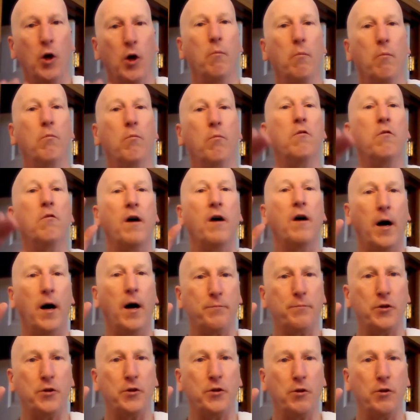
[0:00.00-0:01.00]
move
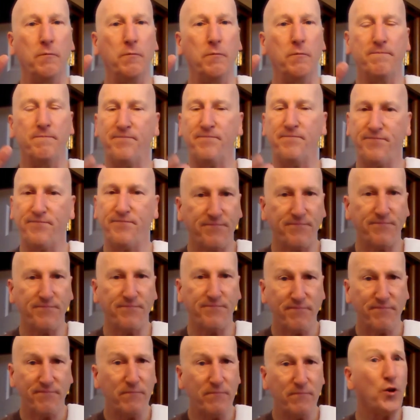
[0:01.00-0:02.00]
up to.
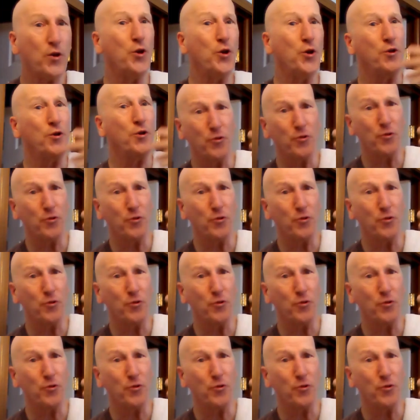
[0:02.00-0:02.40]
You can